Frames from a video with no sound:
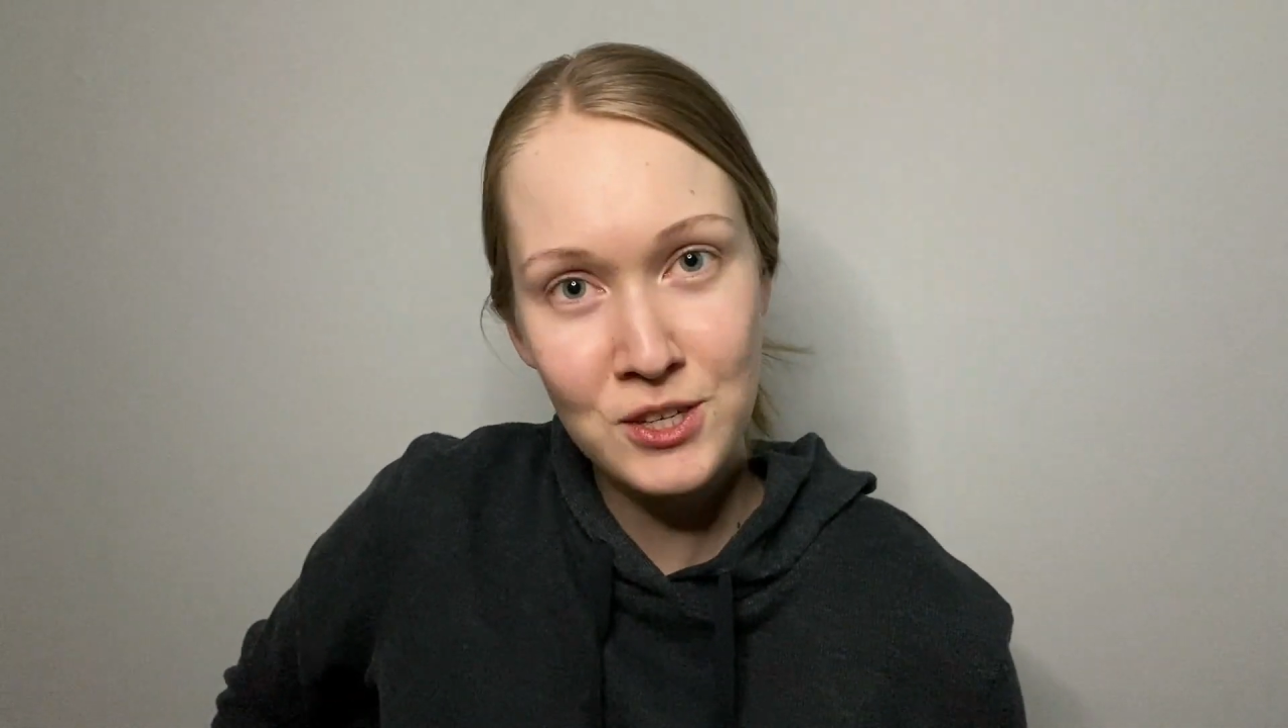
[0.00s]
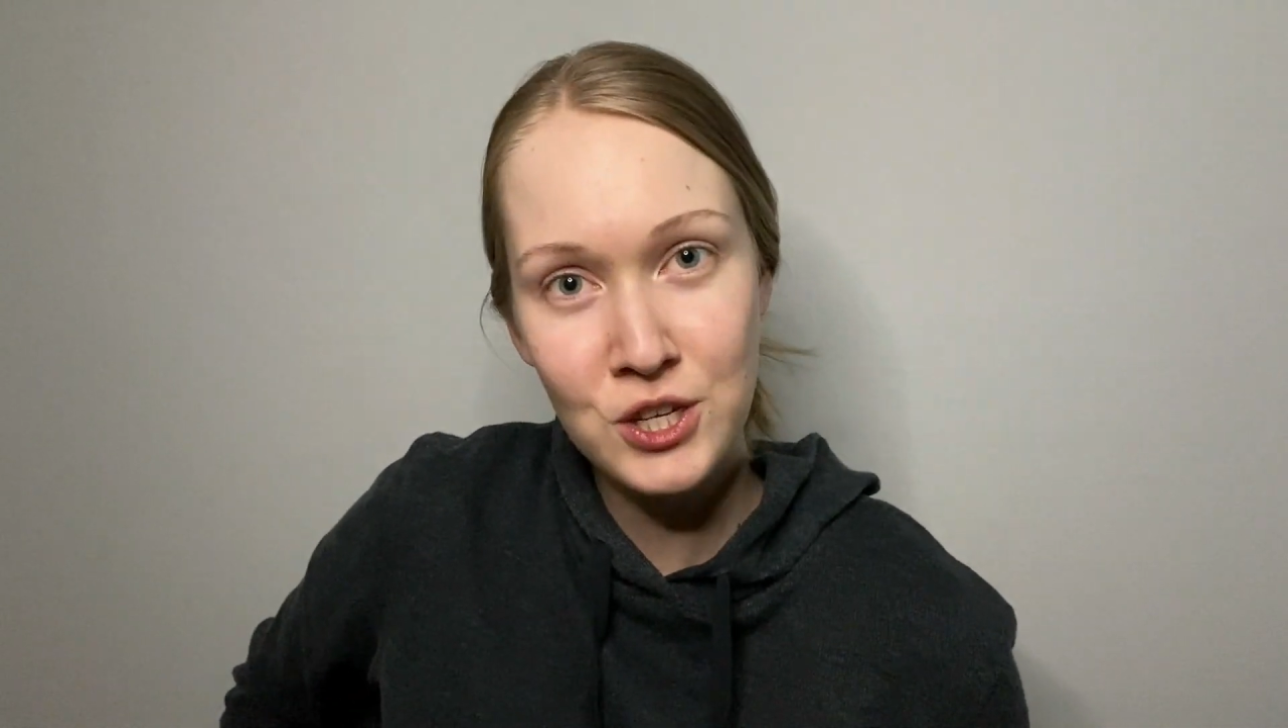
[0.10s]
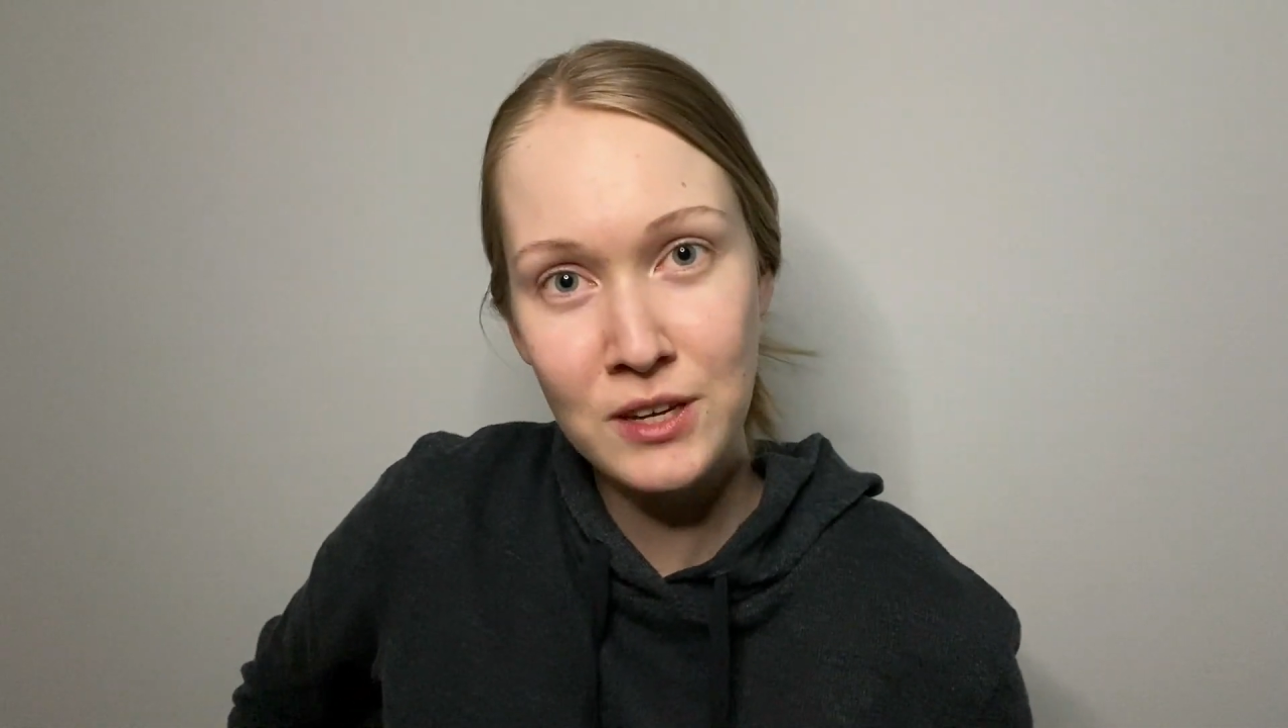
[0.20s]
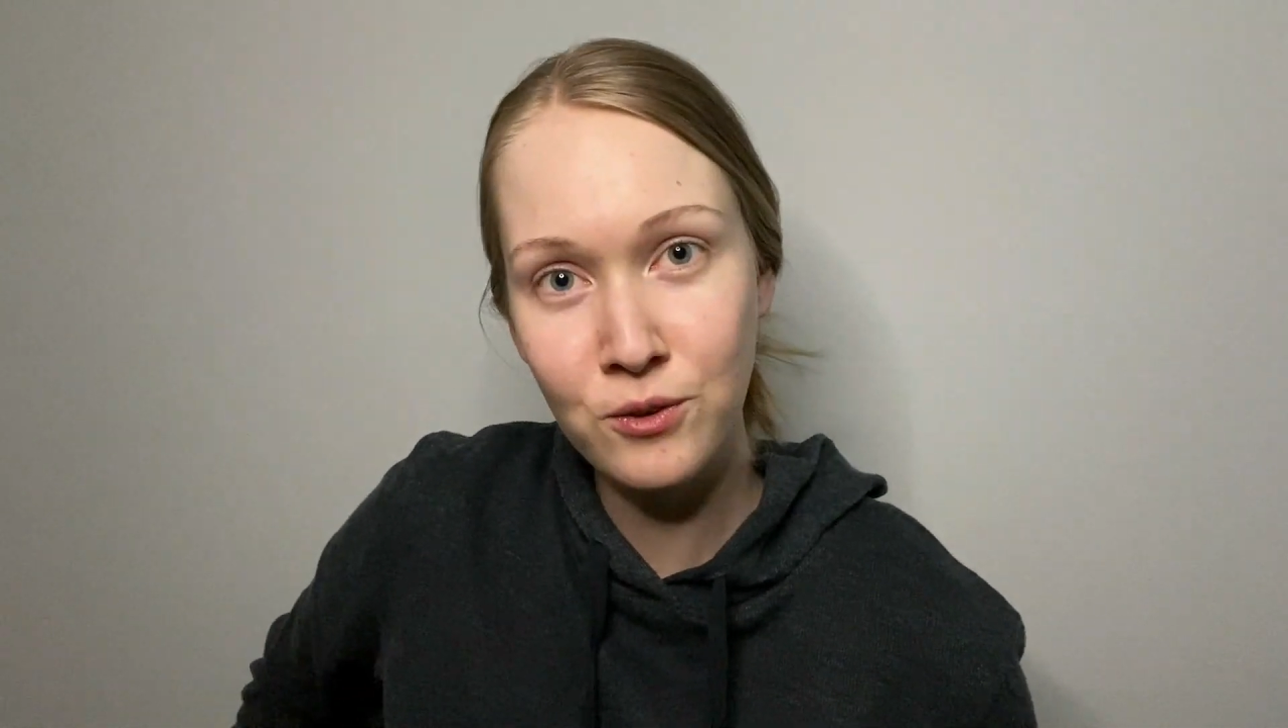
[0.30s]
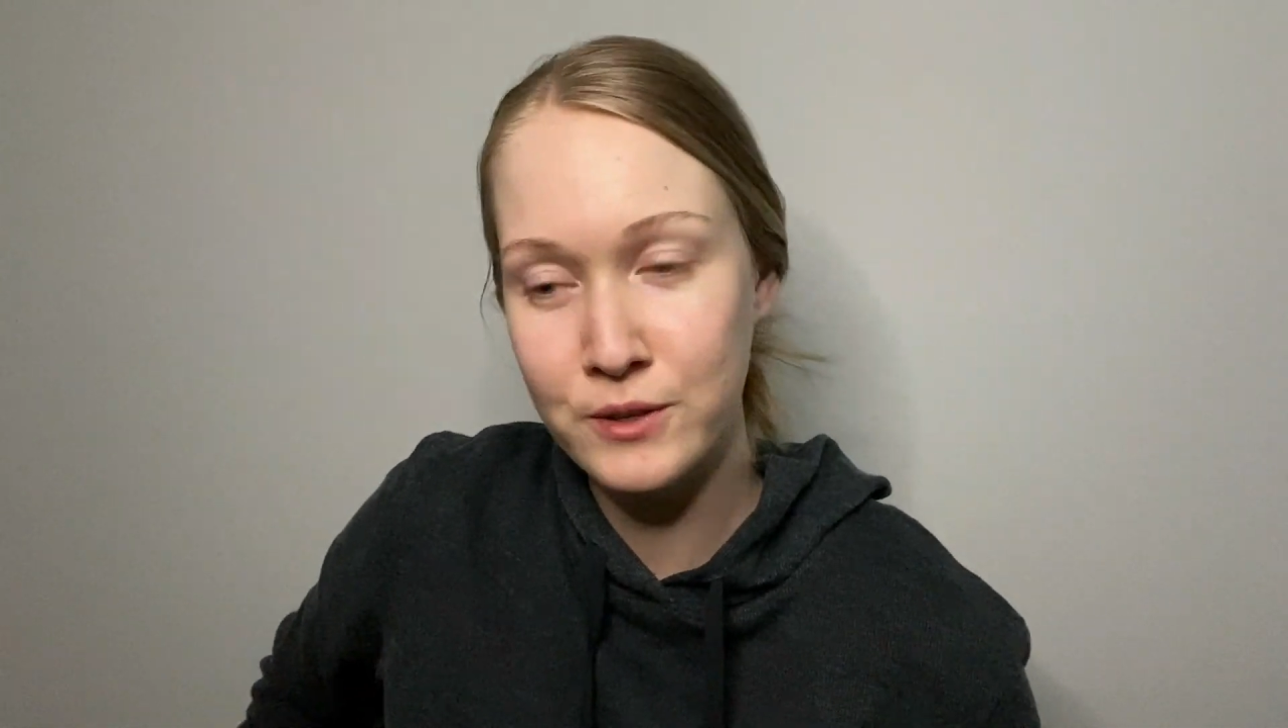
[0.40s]

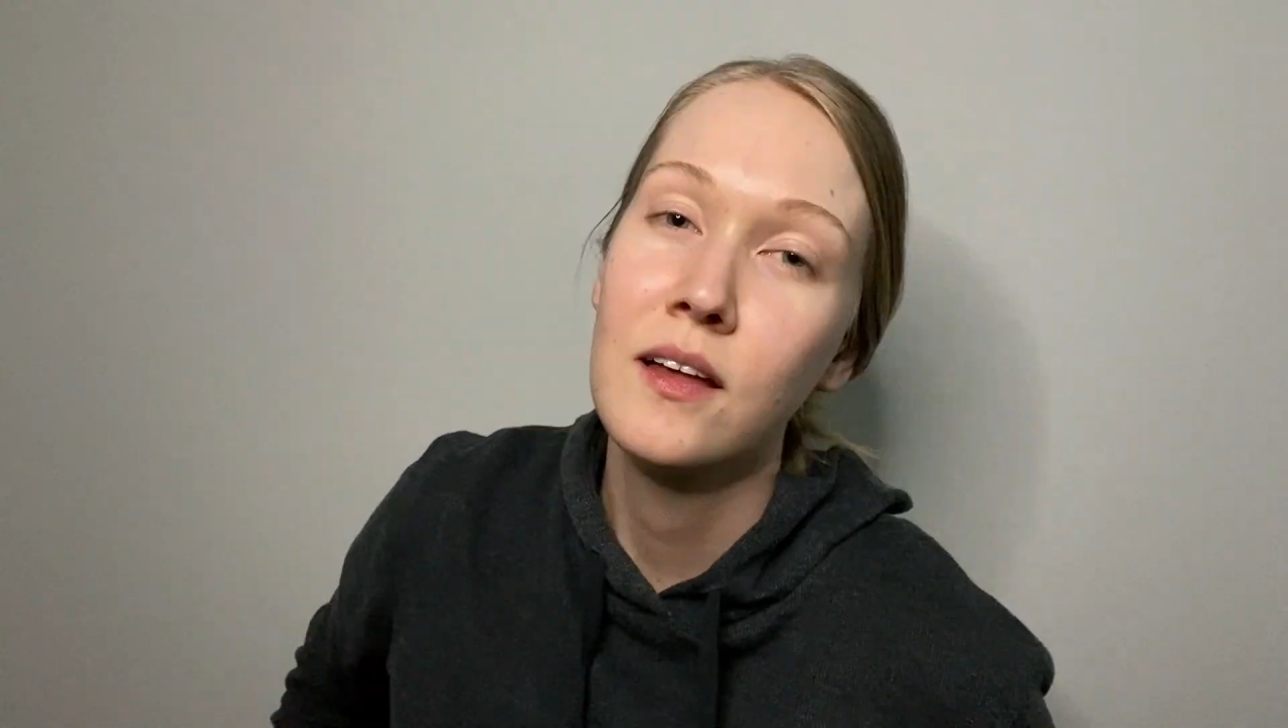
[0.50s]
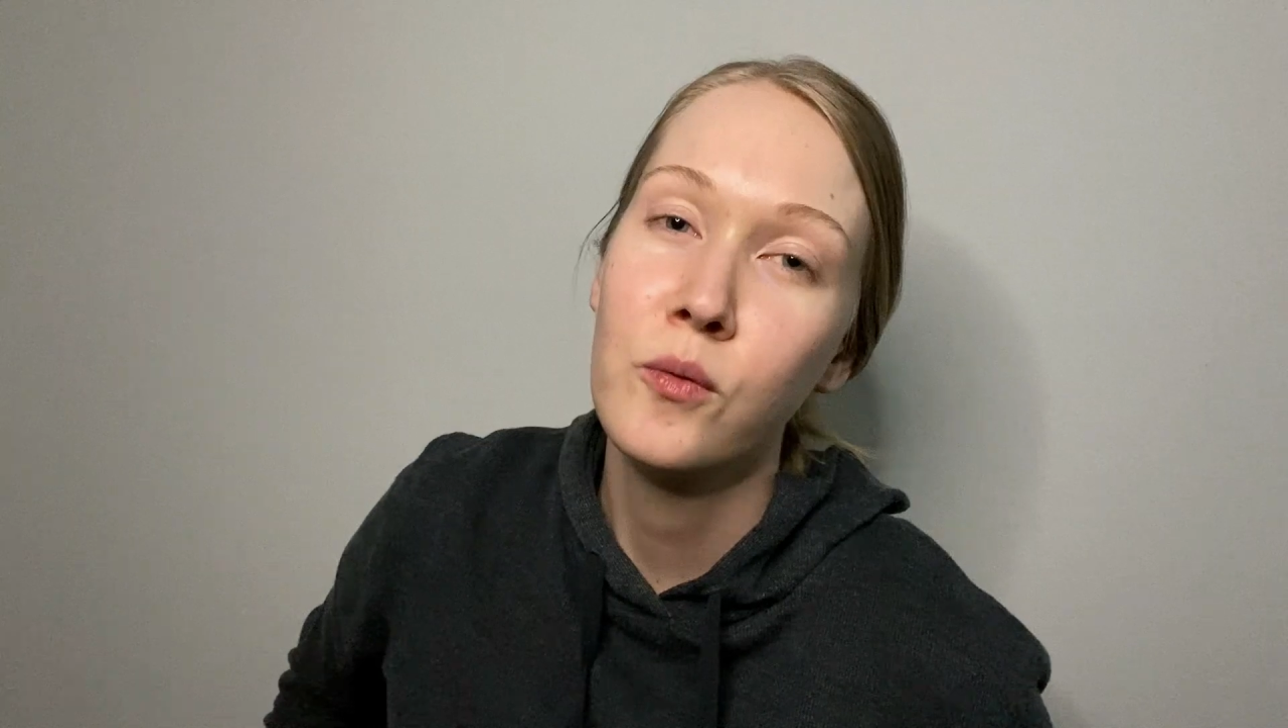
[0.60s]
shingles.